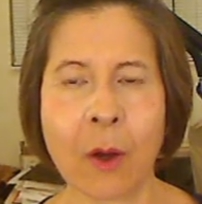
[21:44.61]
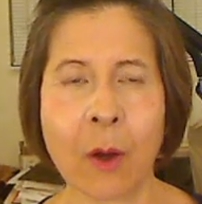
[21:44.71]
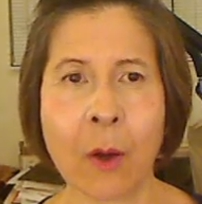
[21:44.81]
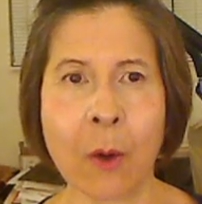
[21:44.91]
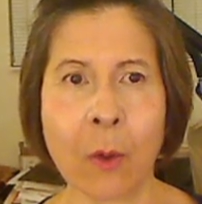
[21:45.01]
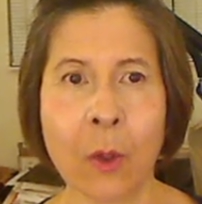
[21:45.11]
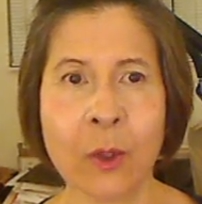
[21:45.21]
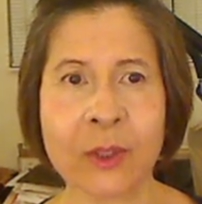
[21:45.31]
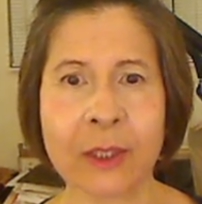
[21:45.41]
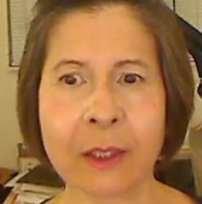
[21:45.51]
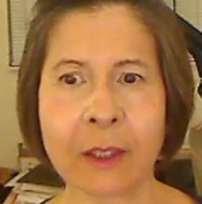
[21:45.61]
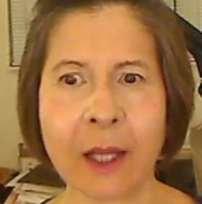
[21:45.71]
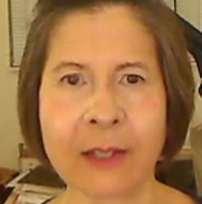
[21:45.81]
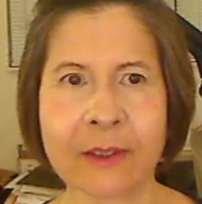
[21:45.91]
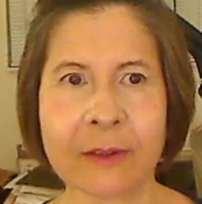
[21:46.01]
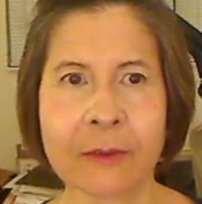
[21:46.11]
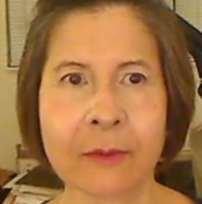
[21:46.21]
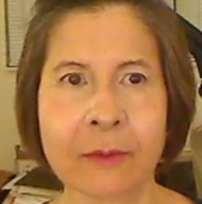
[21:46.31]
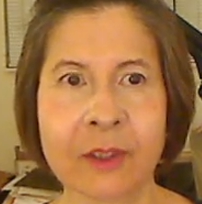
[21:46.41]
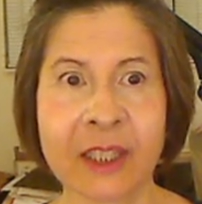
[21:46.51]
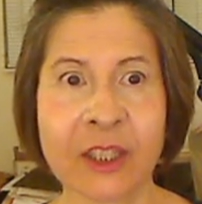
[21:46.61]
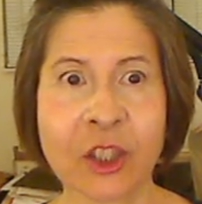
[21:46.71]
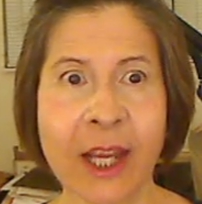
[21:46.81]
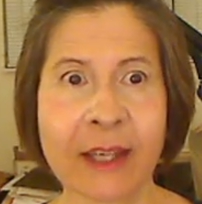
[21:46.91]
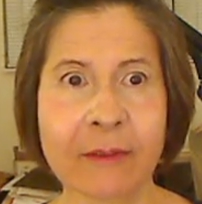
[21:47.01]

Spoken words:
Oh, who's in the closet? TJ?